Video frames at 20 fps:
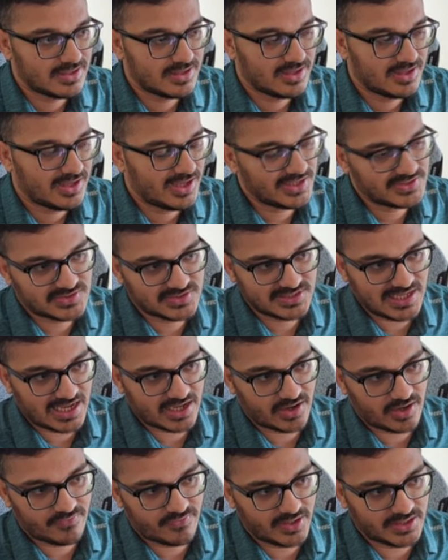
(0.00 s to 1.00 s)
is to
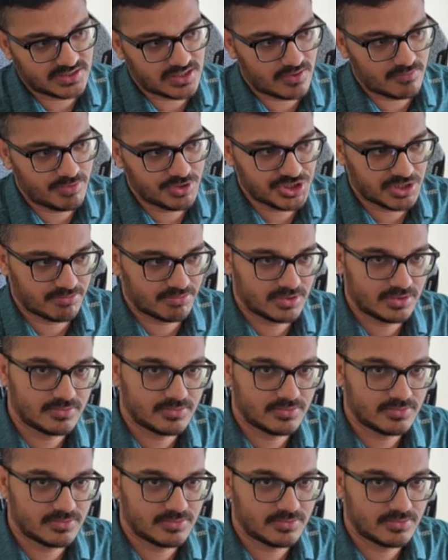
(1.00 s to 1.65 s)
sacrifice our bishop.